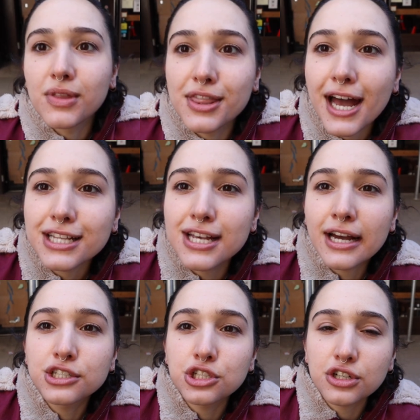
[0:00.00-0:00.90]
That
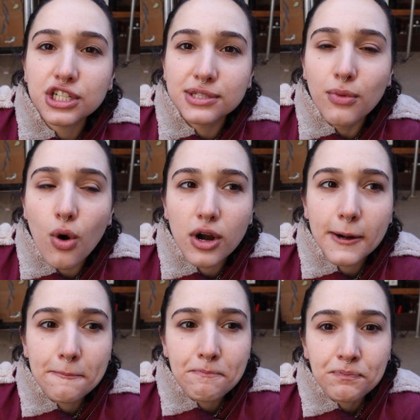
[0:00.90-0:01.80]
texture is
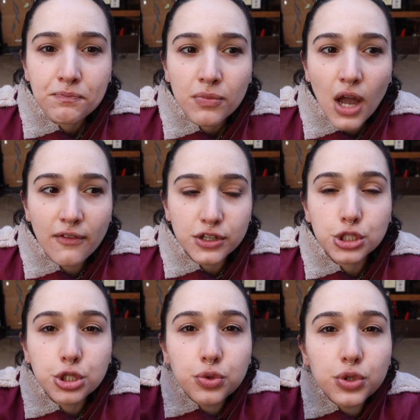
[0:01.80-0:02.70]
more of a
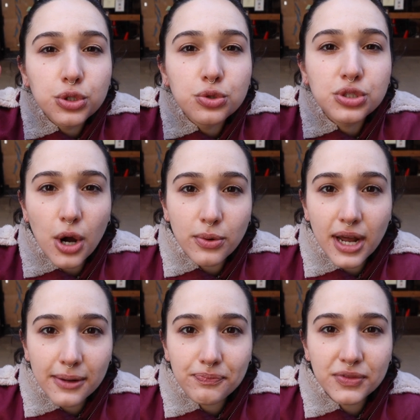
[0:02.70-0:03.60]
true
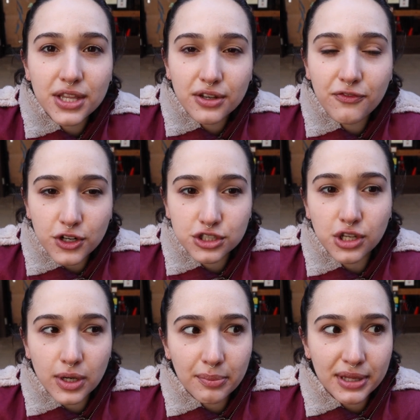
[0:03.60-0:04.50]
donut than the first
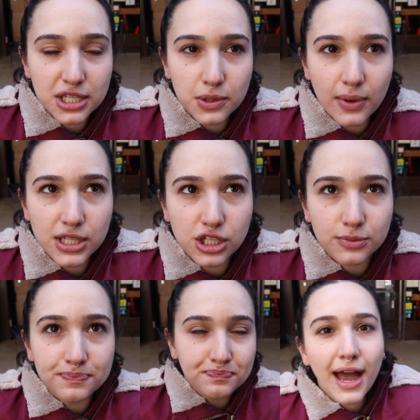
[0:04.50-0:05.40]
donut place we went to.
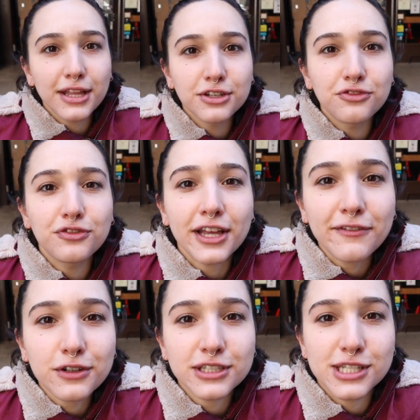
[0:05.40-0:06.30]
And the
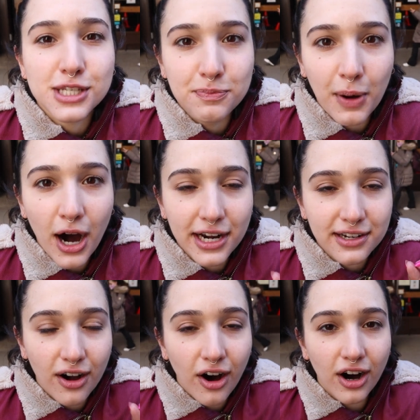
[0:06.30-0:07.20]
flavor is spot on.
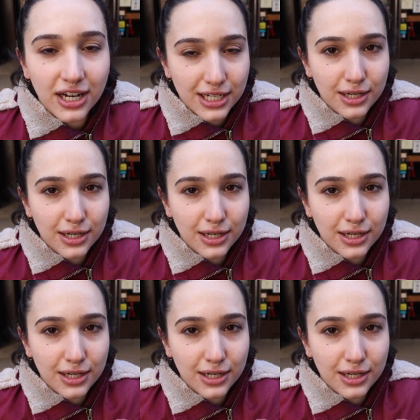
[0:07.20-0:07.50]
on.